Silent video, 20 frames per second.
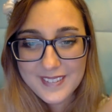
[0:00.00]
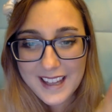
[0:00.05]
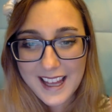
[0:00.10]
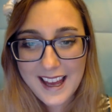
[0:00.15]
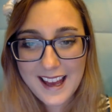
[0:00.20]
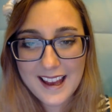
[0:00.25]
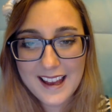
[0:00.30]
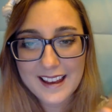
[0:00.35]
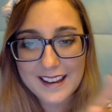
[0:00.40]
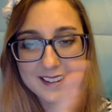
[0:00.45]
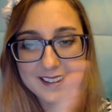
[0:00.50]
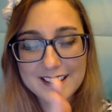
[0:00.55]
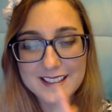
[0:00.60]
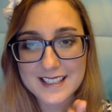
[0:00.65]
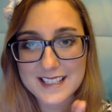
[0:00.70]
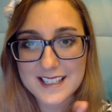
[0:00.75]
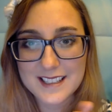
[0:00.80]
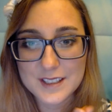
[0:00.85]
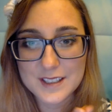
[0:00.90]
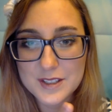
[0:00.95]
and
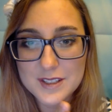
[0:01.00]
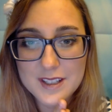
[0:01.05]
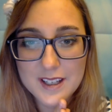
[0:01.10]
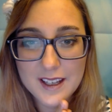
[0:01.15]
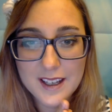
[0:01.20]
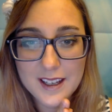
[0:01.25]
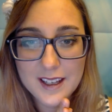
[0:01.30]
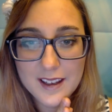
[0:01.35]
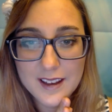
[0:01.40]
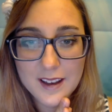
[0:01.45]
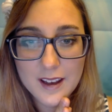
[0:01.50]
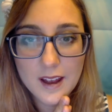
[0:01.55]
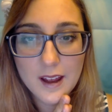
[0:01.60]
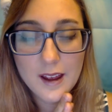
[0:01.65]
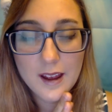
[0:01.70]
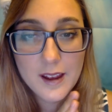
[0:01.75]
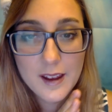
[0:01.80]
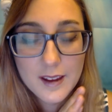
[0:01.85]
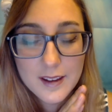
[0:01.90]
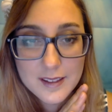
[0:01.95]
today
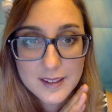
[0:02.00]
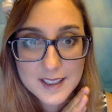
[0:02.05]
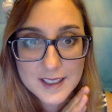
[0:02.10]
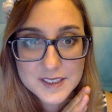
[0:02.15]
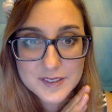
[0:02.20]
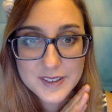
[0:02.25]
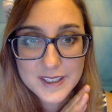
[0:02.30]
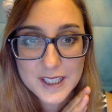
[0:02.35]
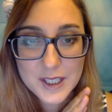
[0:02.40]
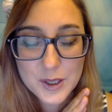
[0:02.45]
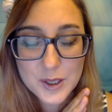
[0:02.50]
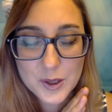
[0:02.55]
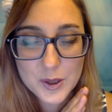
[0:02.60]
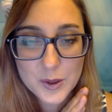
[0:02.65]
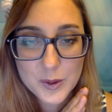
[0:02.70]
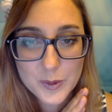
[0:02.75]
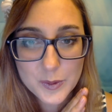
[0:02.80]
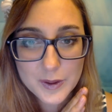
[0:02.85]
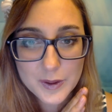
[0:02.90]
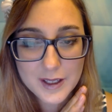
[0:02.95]
this video
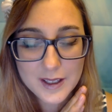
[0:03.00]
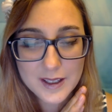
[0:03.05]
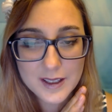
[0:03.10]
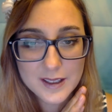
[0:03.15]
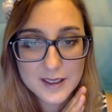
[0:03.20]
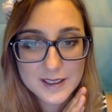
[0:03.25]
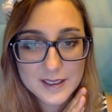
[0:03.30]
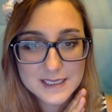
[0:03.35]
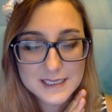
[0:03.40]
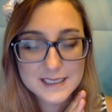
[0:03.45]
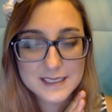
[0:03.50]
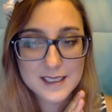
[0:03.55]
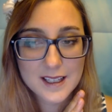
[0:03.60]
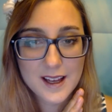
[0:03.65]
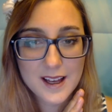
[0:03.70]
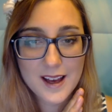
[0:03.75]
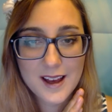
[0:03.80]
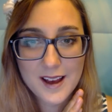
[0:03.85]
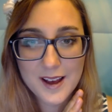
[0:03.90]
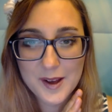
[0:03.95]
is
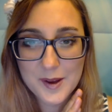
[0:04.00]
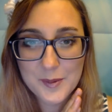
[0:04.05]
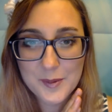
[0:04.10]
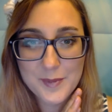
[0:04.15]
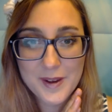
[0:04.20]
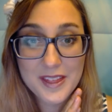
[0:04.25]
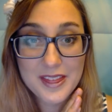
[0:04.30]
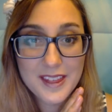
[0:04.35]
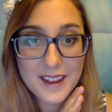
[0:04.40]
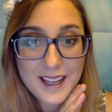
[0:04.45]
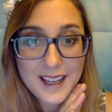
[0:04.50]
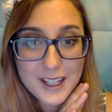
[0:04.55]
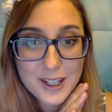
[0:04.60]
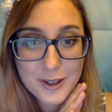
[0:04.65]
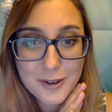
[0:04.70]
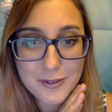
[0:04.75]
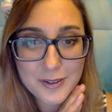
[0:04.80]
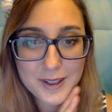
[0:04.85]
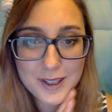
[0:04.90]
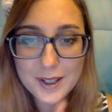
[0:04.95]
a thank you
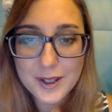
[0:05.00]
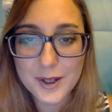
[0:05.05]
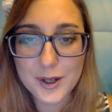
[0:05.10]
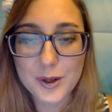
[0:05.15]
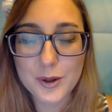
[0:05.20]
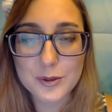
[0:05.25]
video